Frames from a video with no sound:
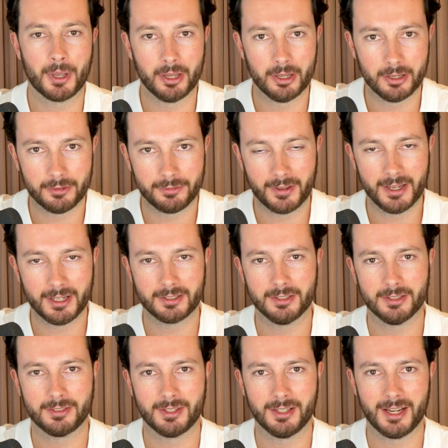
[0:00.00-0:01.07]
perfect
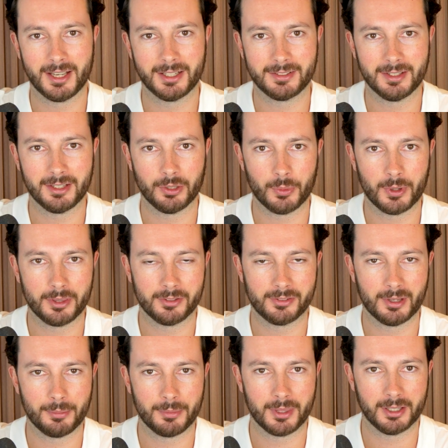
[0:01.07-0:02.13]
at selecting whether
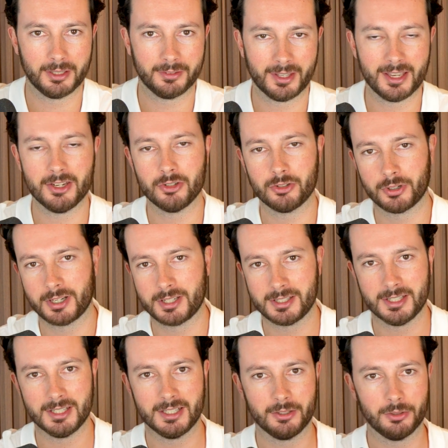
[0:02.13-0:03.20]
something's
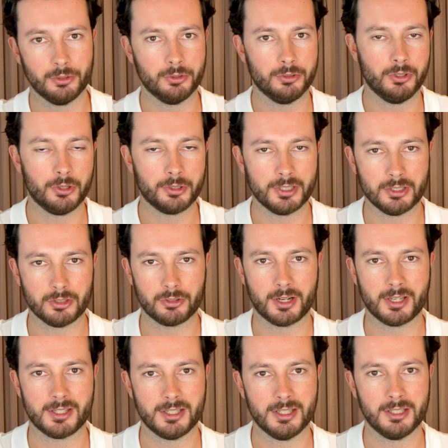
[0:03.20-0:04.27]
interested or not
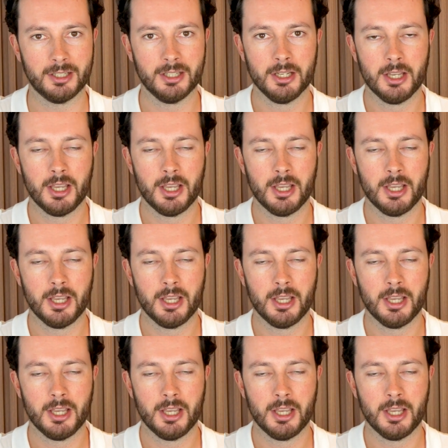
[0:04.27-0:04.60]
interested.